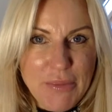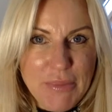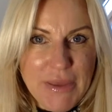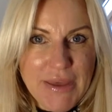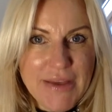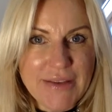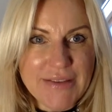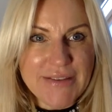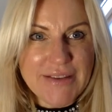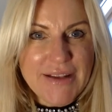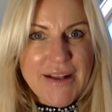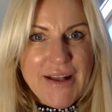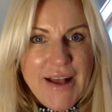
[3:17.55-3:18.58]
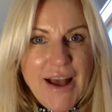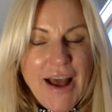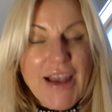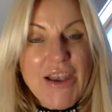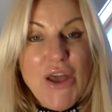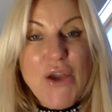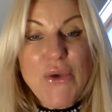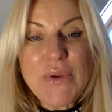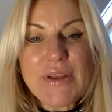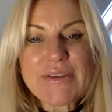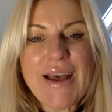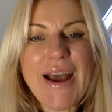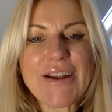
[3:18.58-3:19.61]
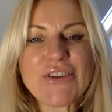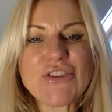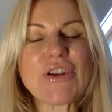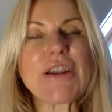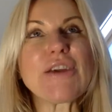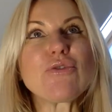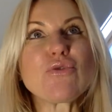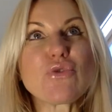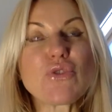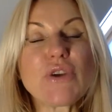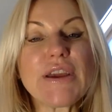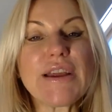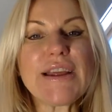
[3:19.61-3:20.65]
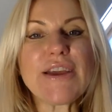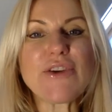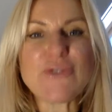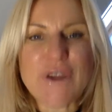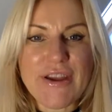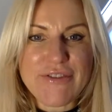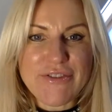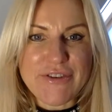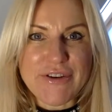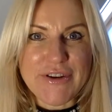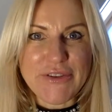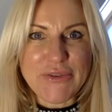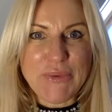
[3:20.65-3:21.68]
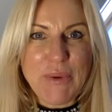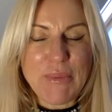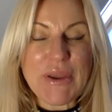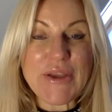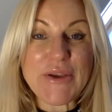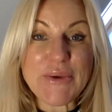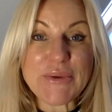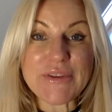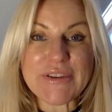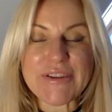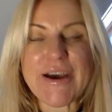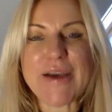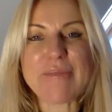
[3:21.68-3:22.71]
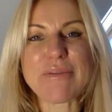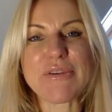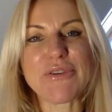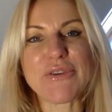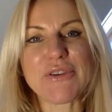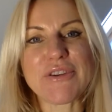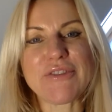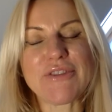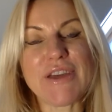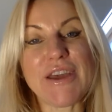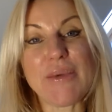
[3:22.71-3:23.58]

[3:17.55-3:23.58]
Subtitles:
Because alone is actually really great for us when we use the time productively.